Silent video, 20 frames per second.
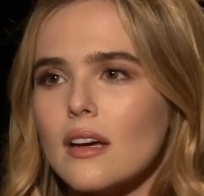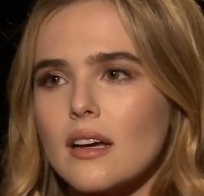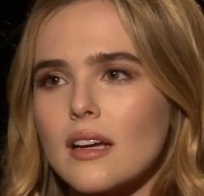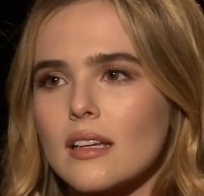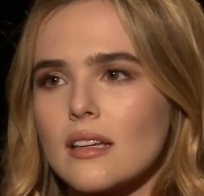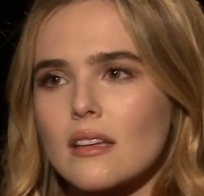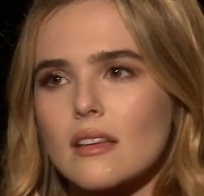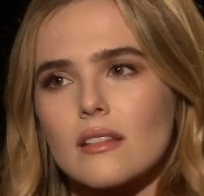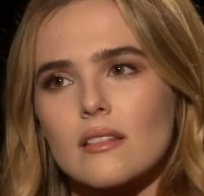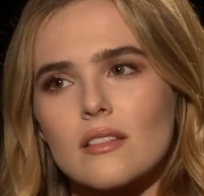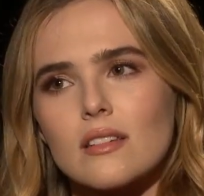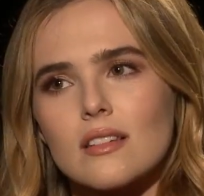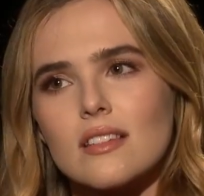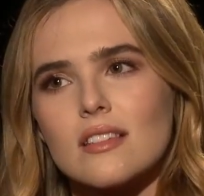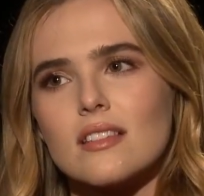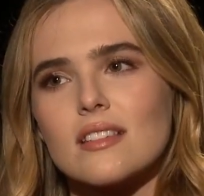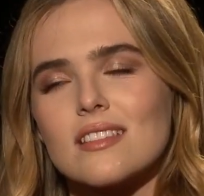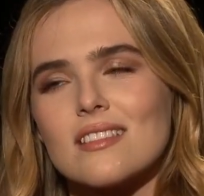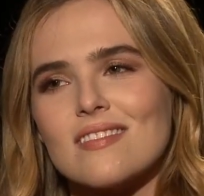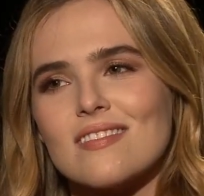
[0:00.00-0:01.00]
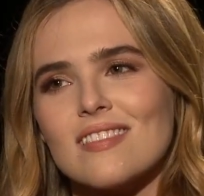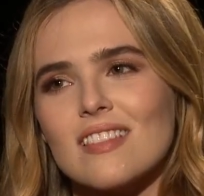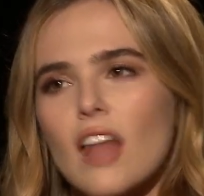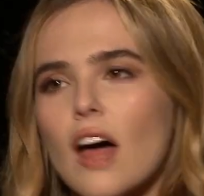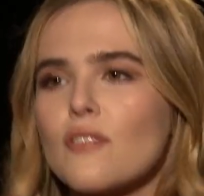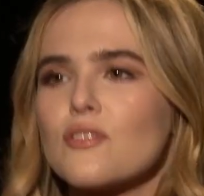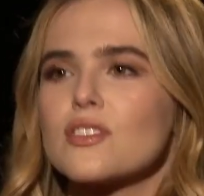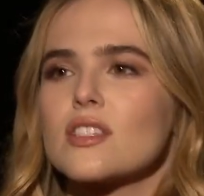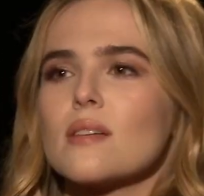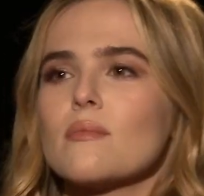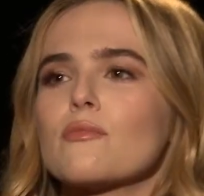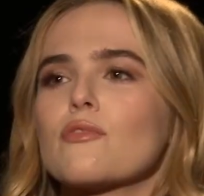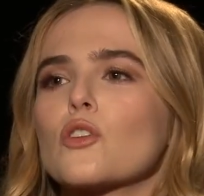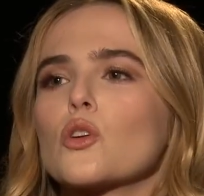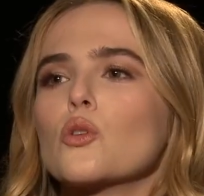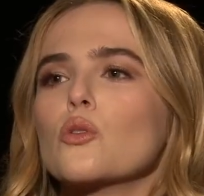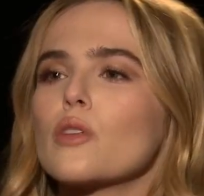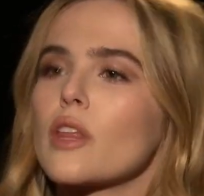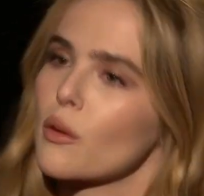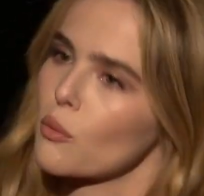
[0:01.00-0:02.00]
And loves them for
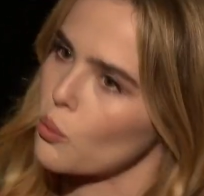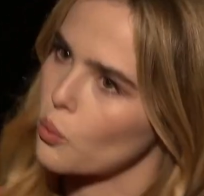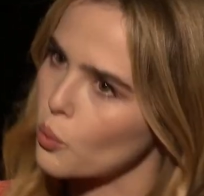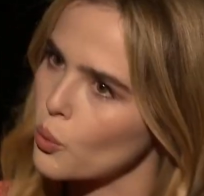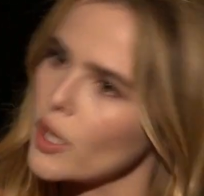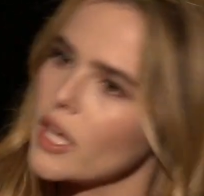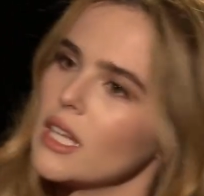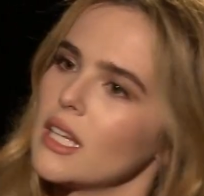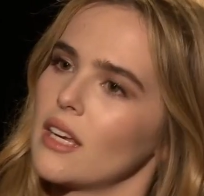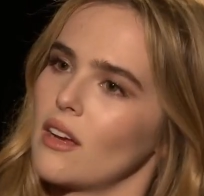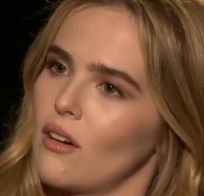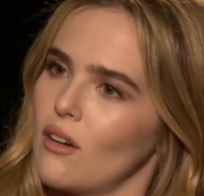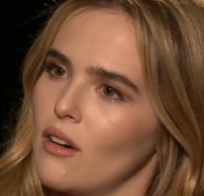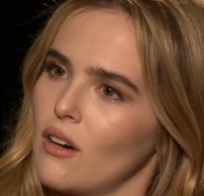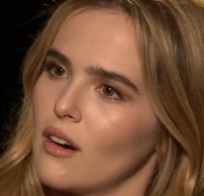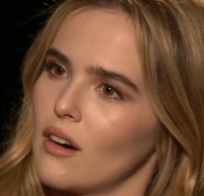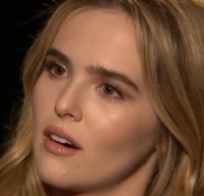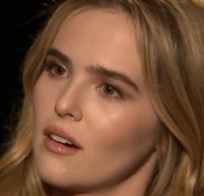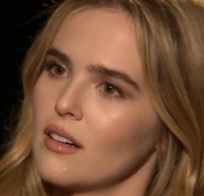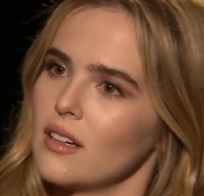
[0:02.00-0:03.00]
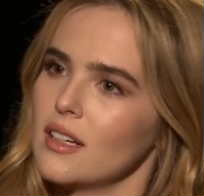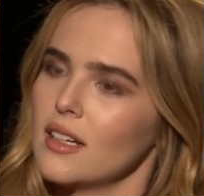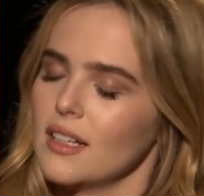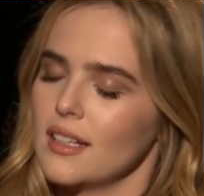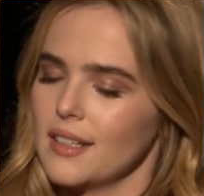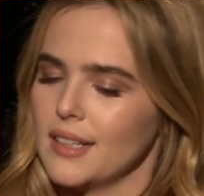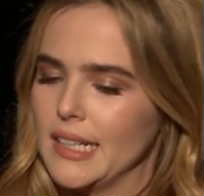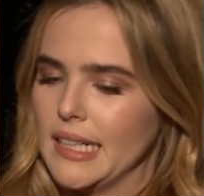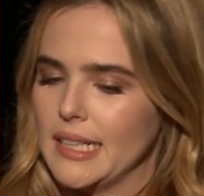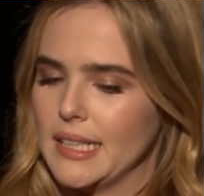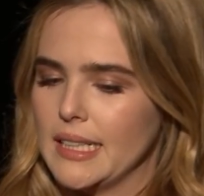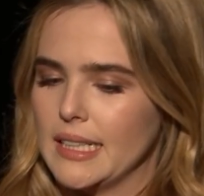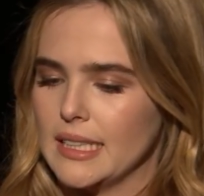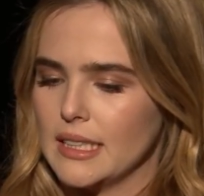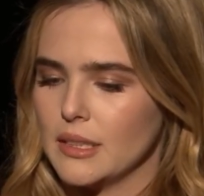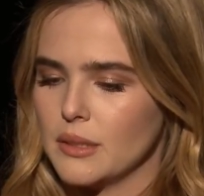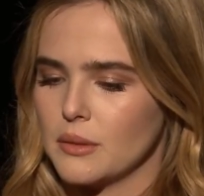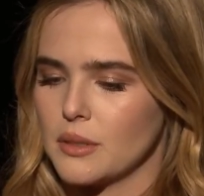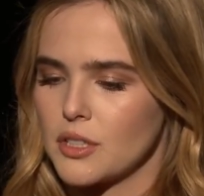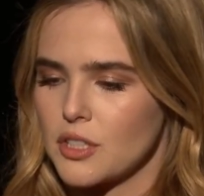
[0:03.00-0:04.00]
who they really are, mm-hmm.
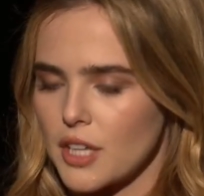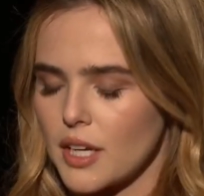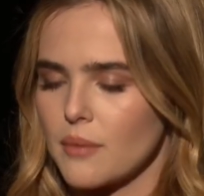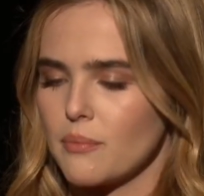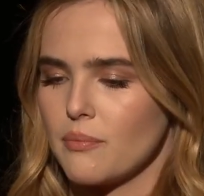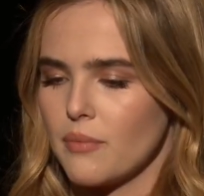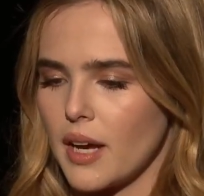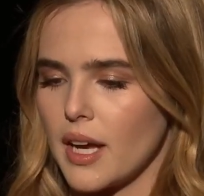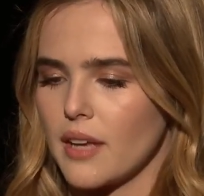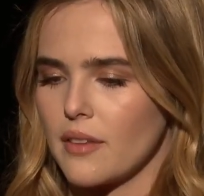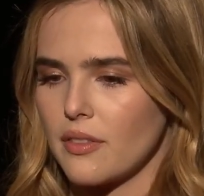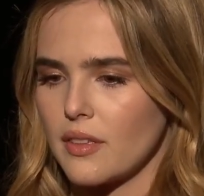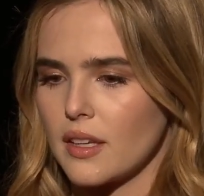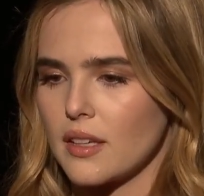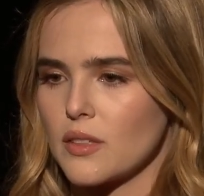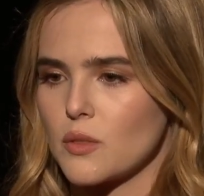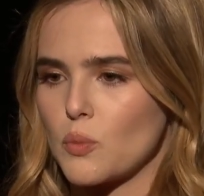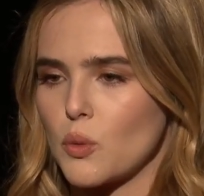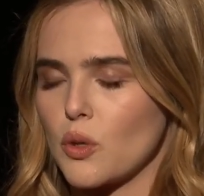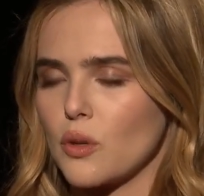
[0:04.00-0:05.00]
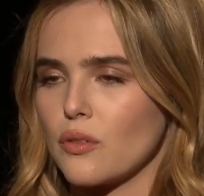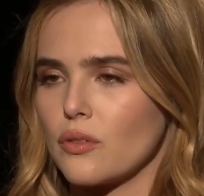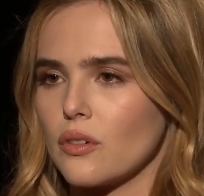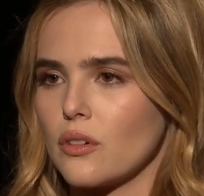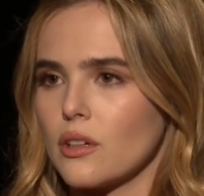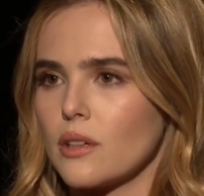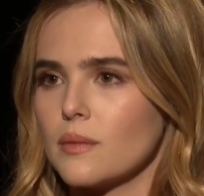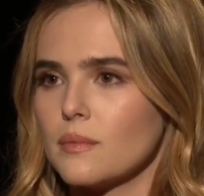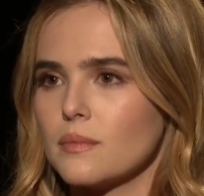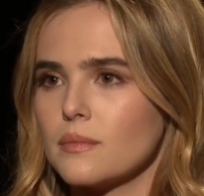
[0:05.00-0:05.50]
which I think is beautiful.